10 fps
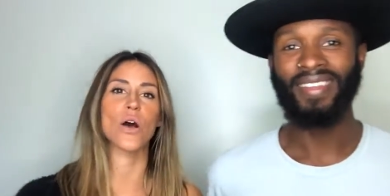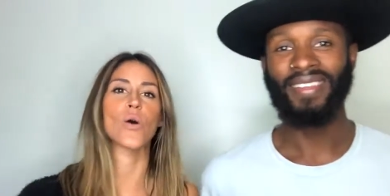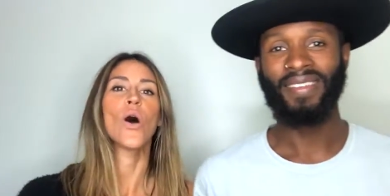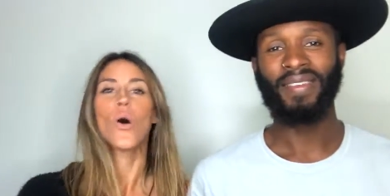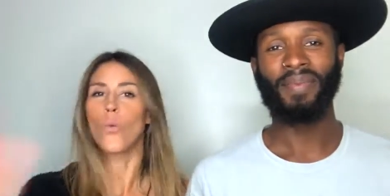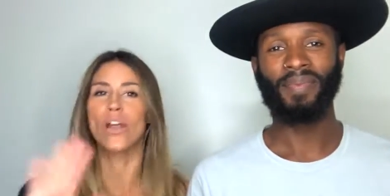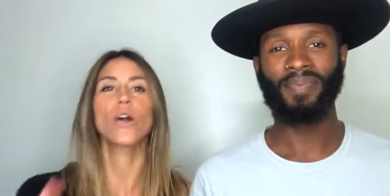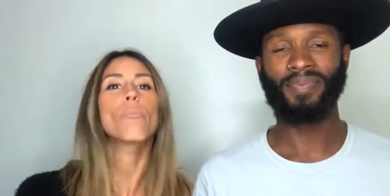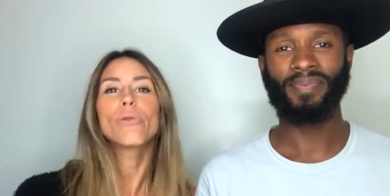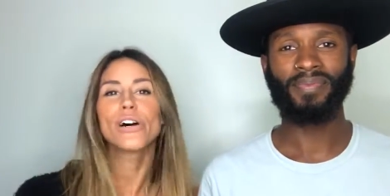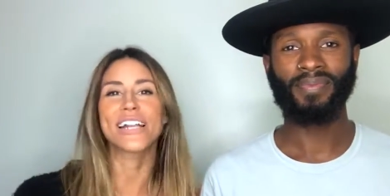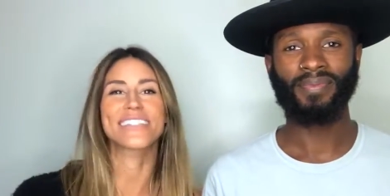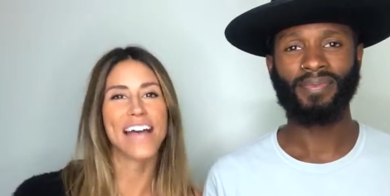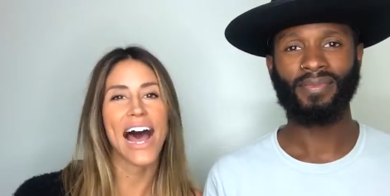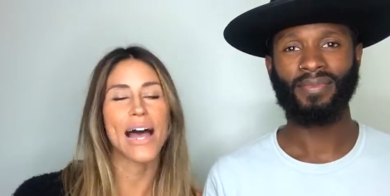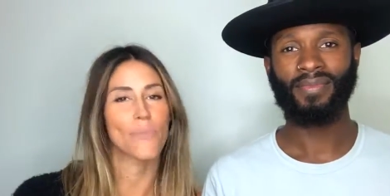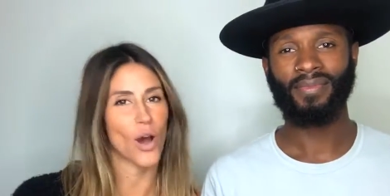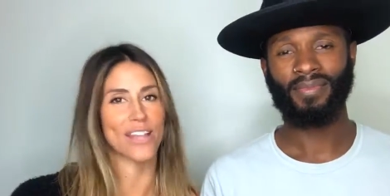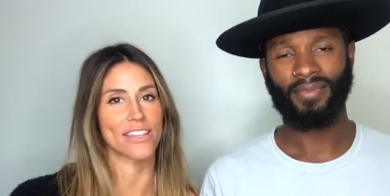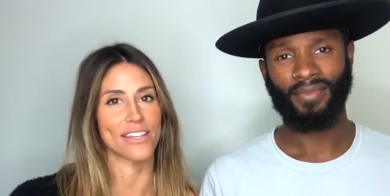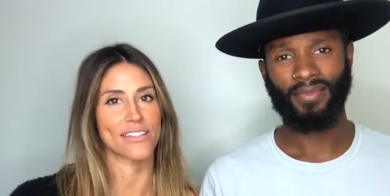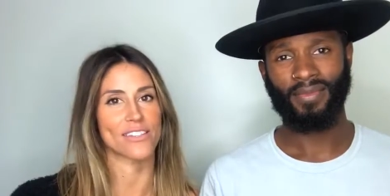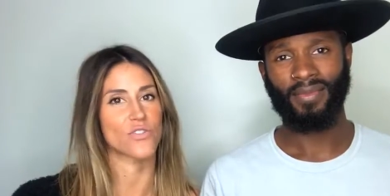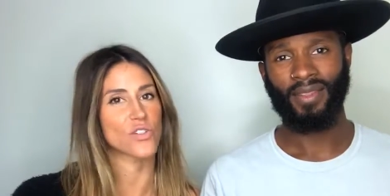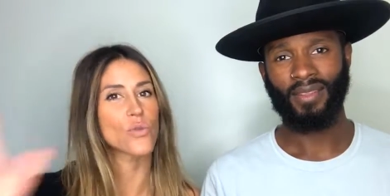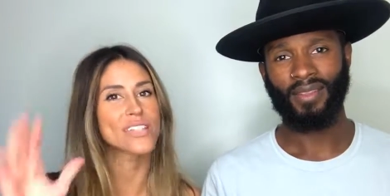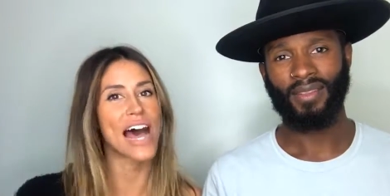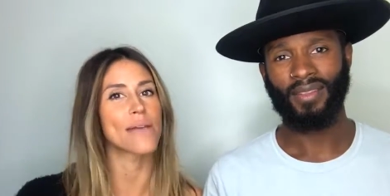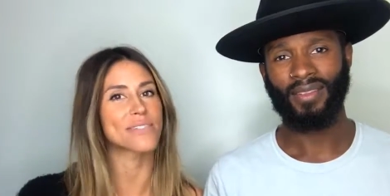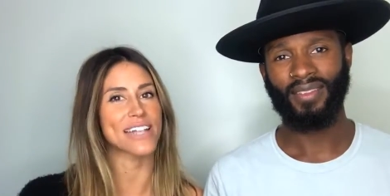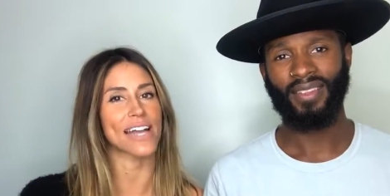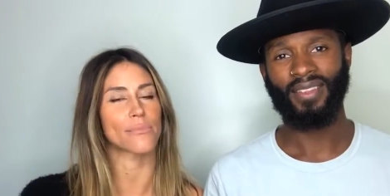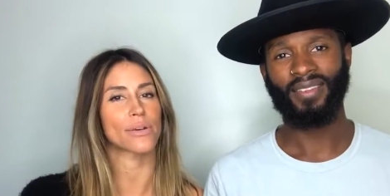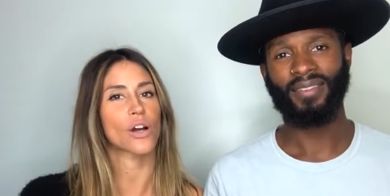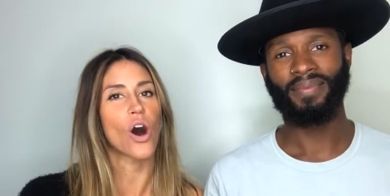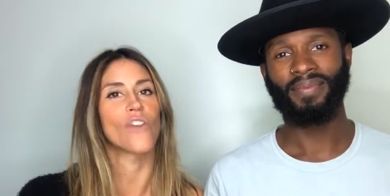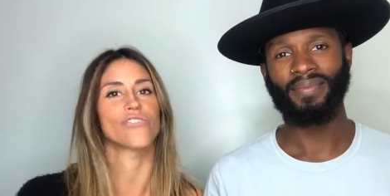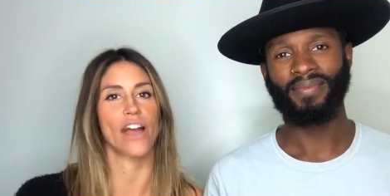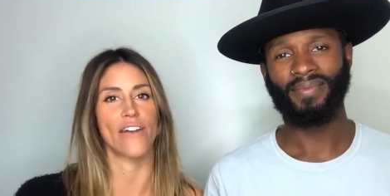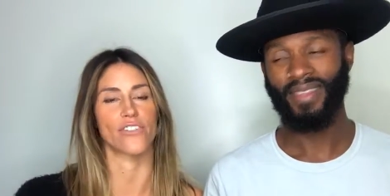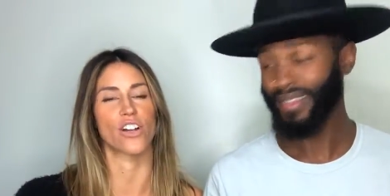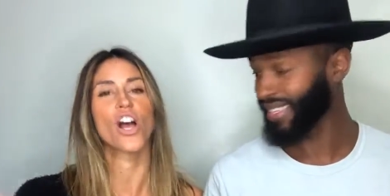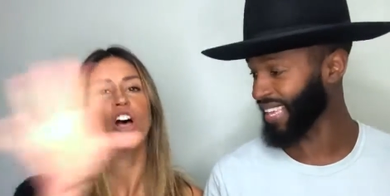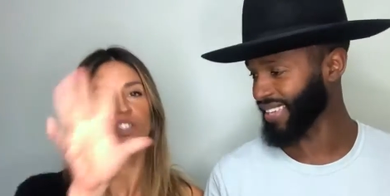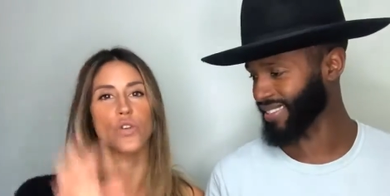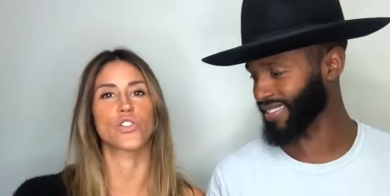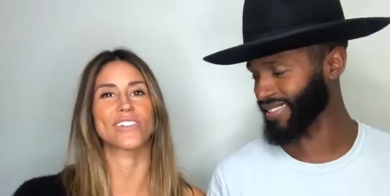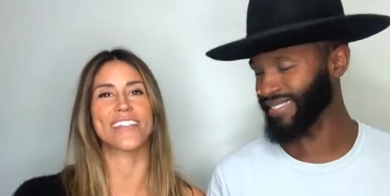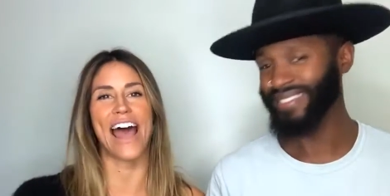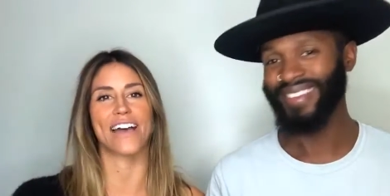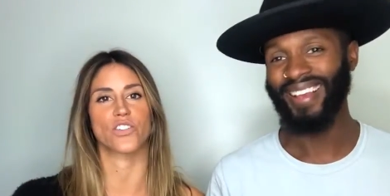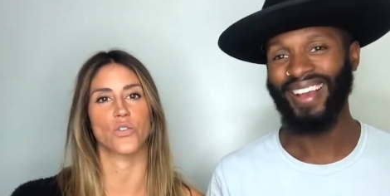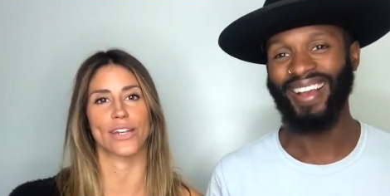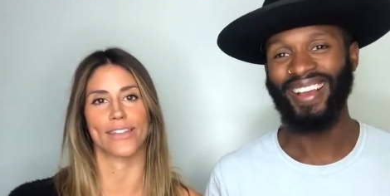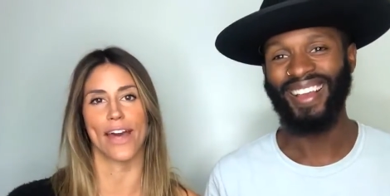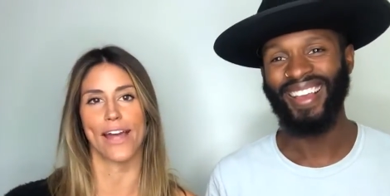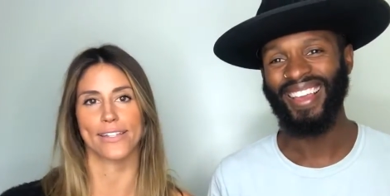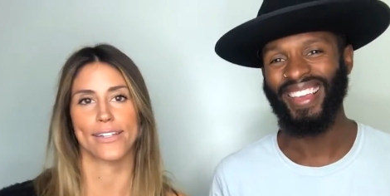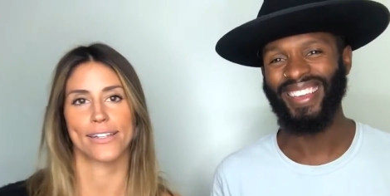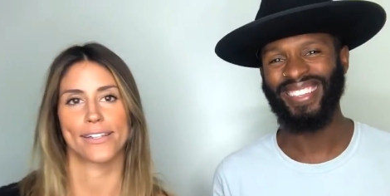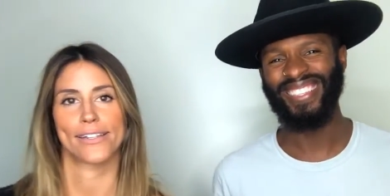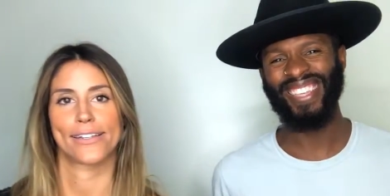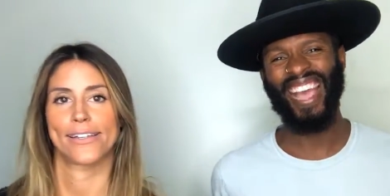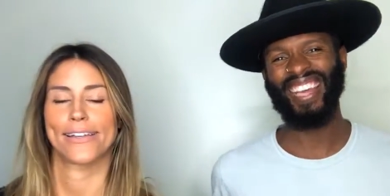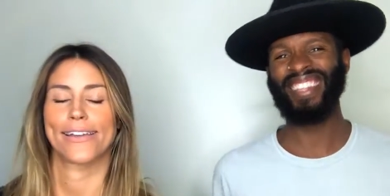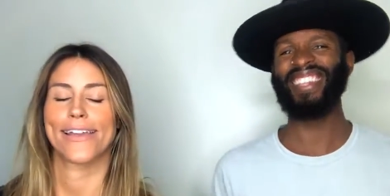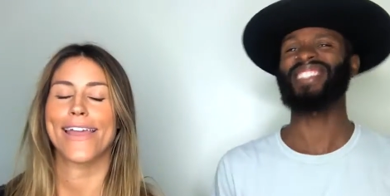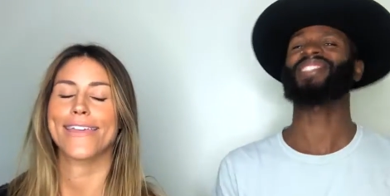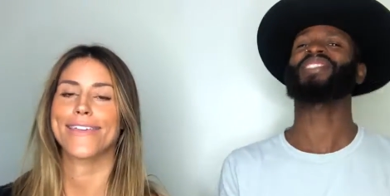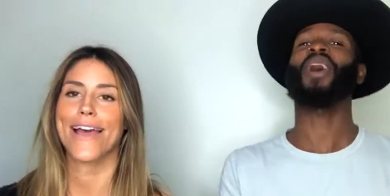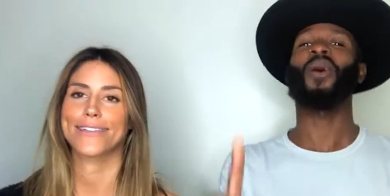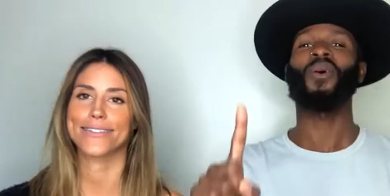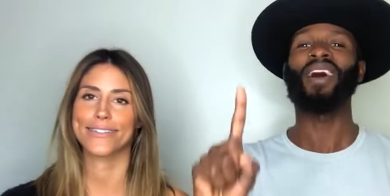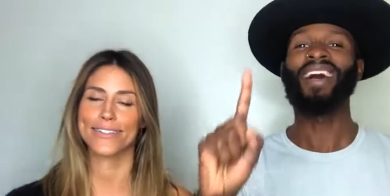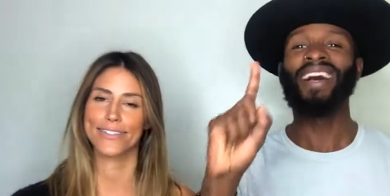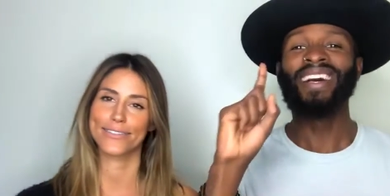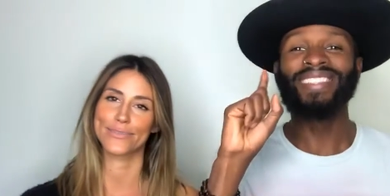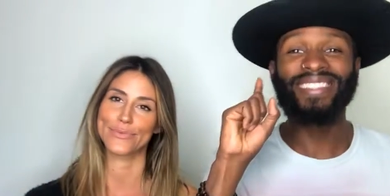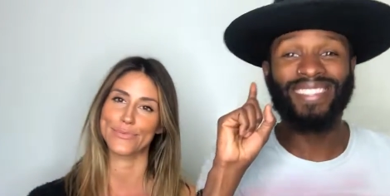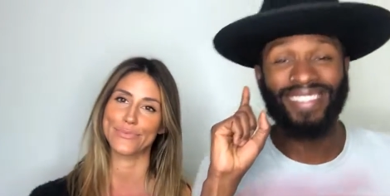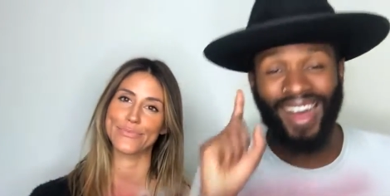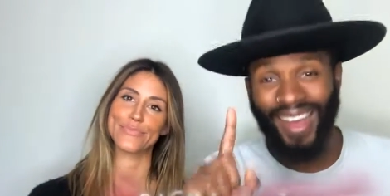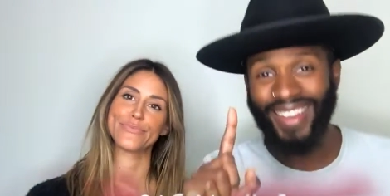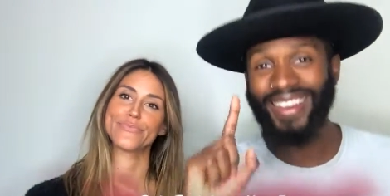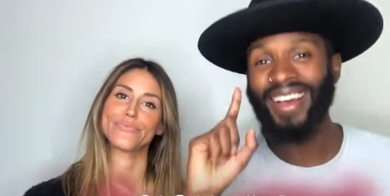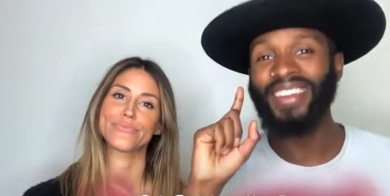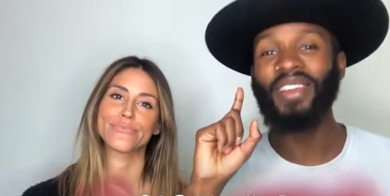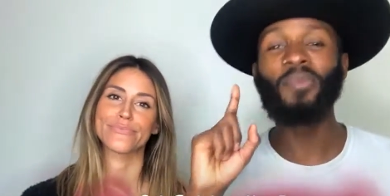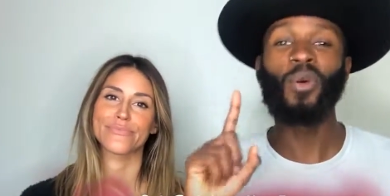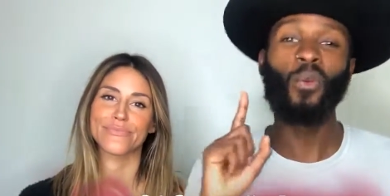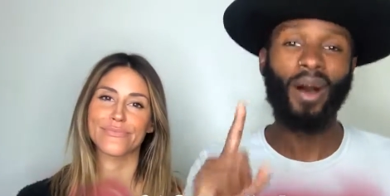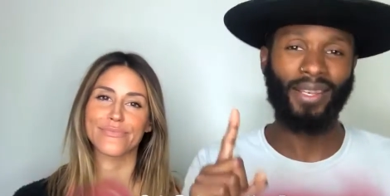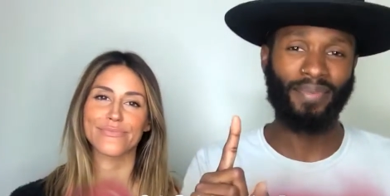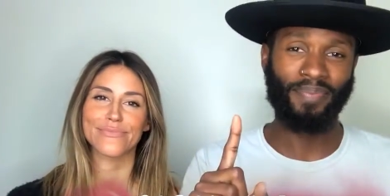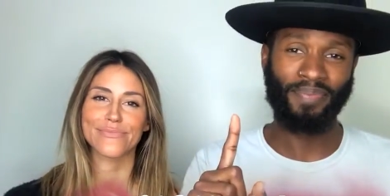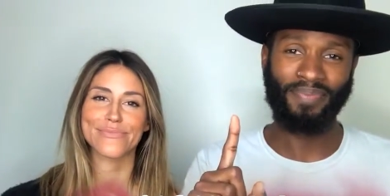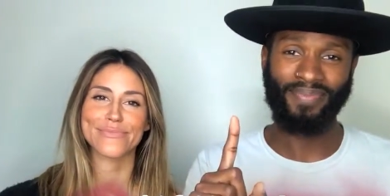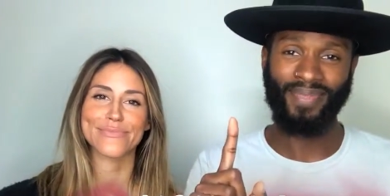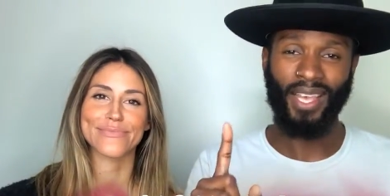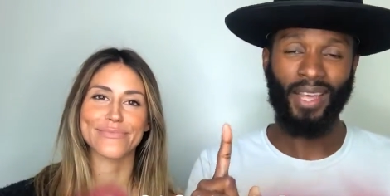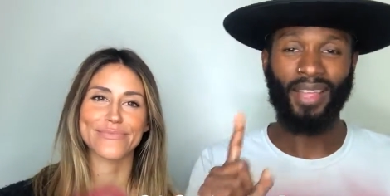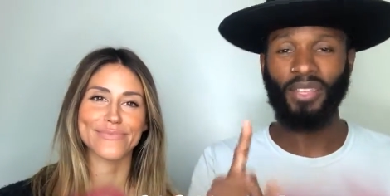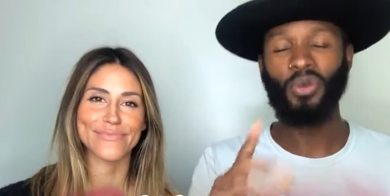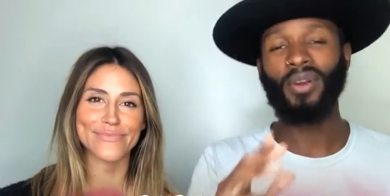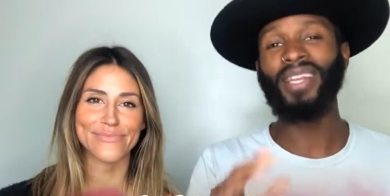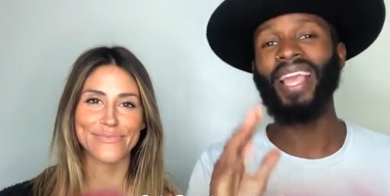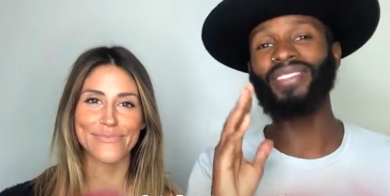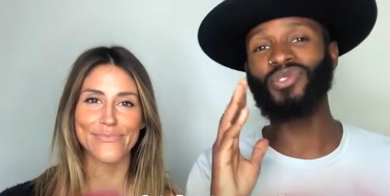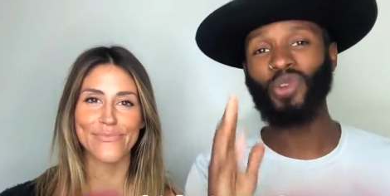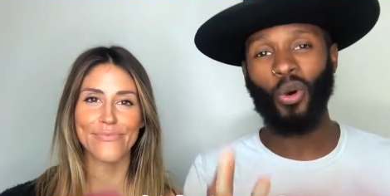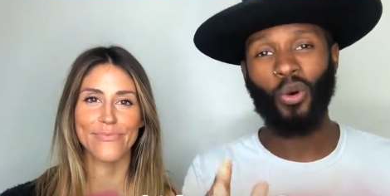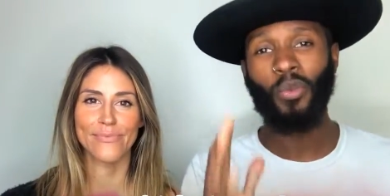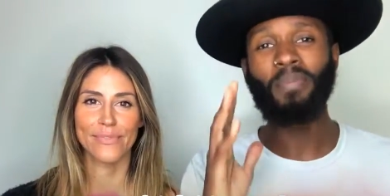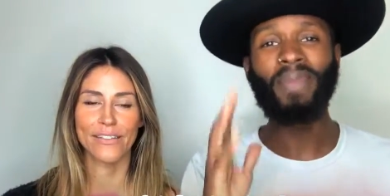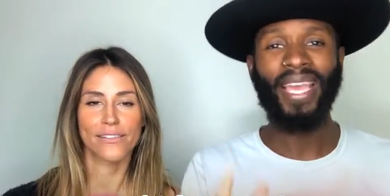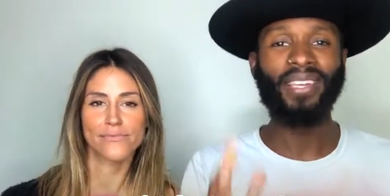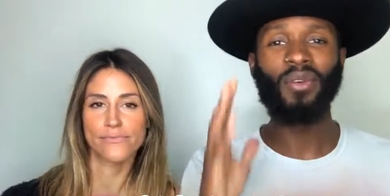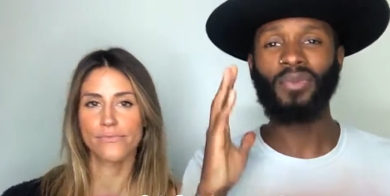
Speaker 1: So we don't put a time on this. There's no timestamp, call forever. Yes. So just asterisk that.
Speaker 2: Exactly. So, sign number one that you are in a soulmate